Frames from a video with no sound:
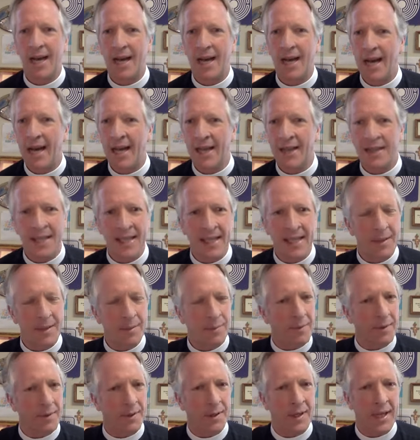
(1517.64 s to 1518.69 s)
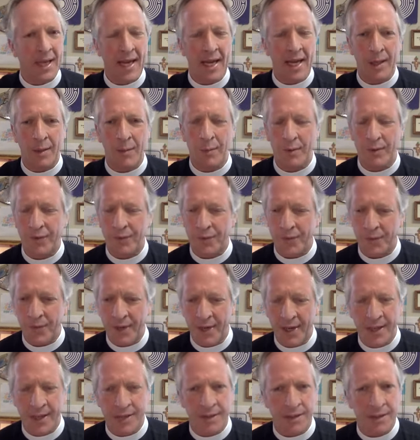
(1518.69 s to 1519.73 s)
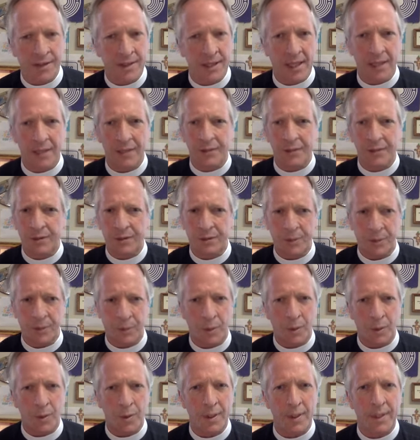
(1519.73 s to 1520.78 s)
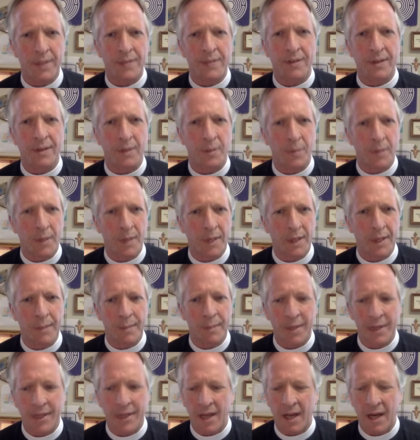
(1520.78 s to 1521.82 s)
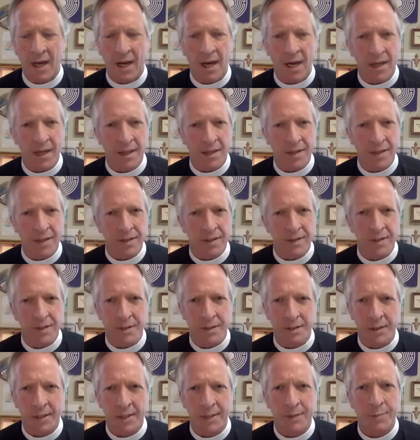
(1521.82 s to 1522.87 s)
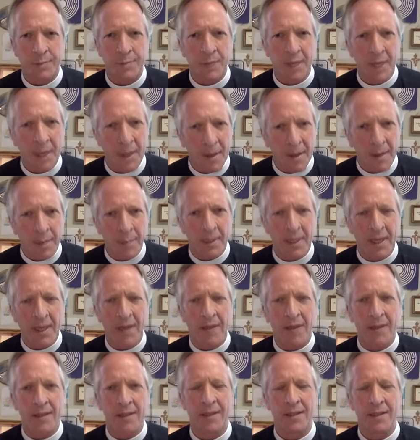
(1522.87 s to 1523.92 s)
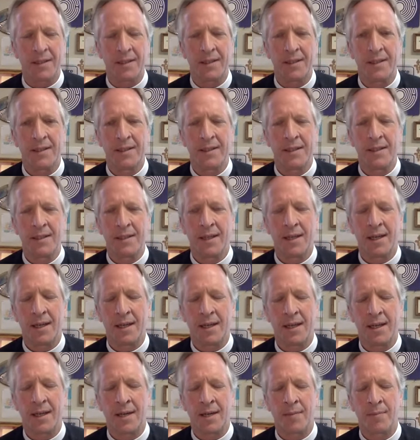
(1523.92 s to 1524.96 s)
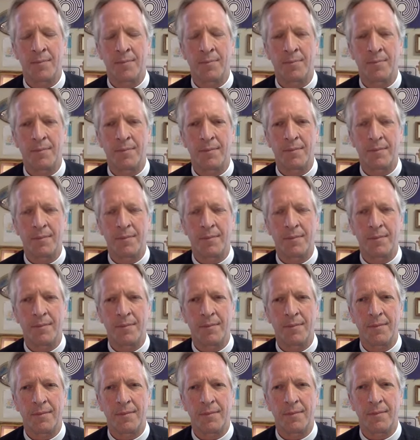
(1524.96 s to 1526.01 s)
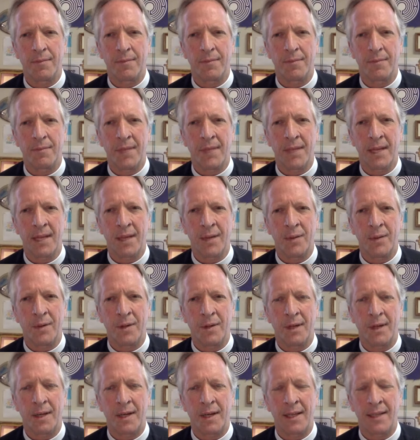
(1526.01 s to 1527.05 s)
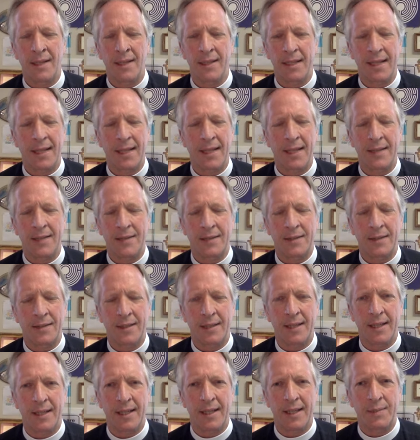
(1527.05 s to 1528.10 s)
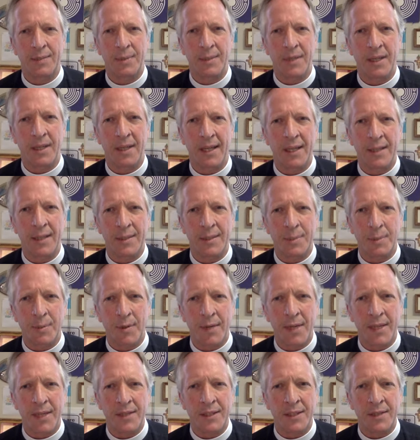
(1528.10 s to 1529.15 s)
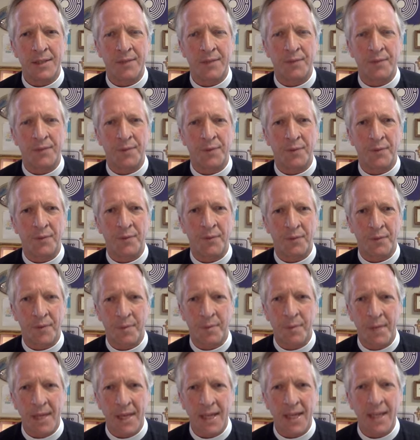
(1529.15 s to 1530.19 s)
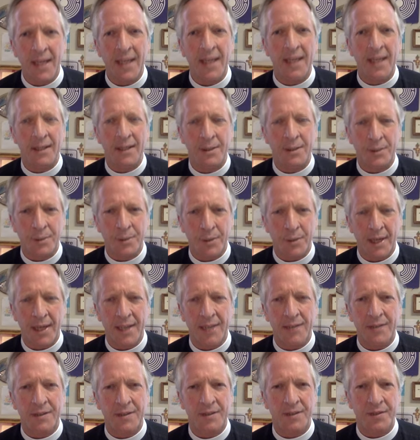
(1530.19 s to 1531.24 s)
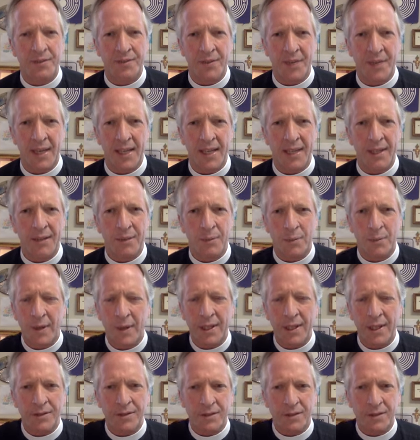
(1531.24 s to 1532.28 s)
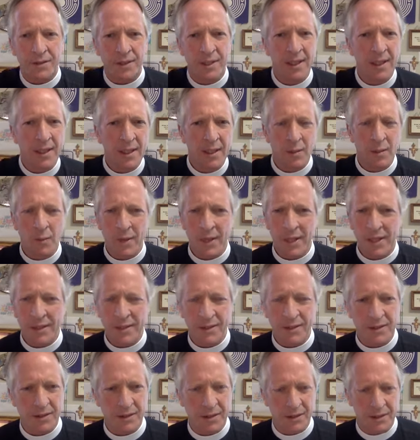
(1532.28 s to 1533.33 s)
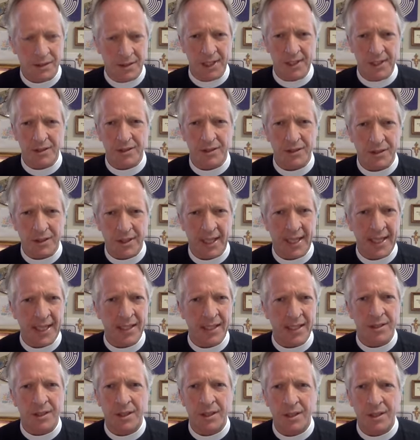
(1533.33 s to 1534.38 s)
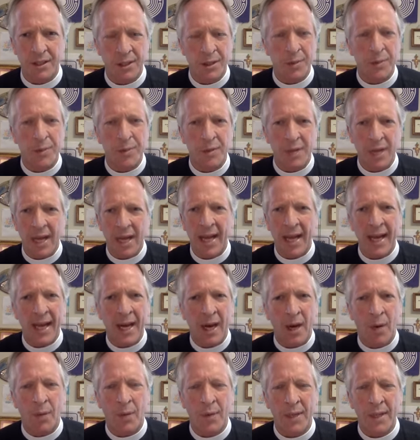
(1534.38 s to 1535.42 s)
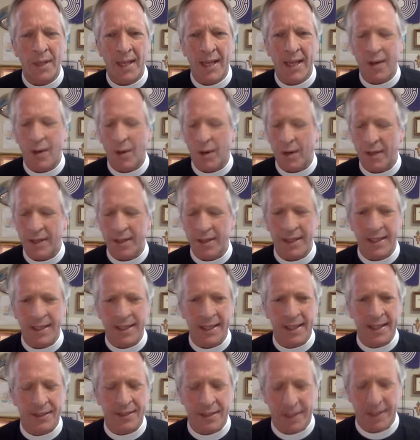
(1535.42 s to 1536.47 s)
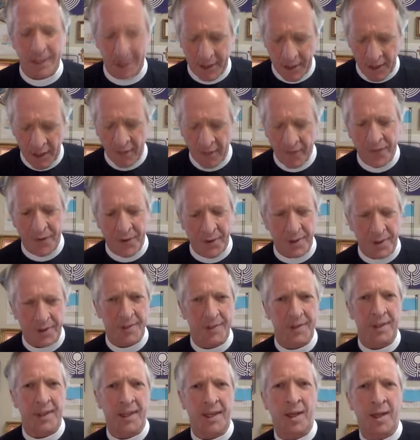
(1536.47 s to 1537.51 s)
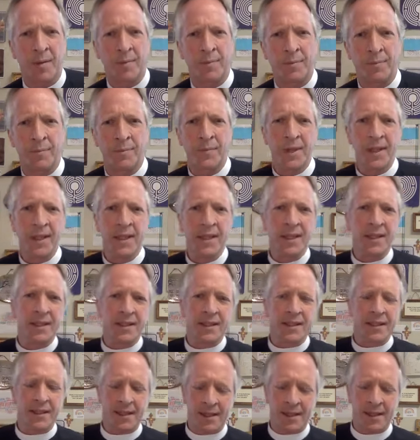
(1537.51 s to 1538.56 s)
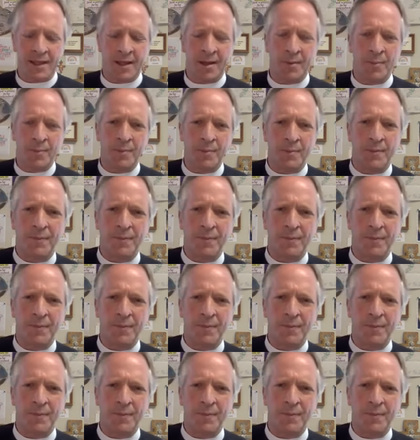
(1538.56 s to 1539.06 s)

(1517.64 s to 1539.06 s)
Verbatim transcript: I think gathering with friends and telling stories and the way you've been honest and transparent about it. Um, you know, uh, it's it's been an inspiration for, for me a trust a faith what is what is jesus saying to you now what kind or is it a comfort um um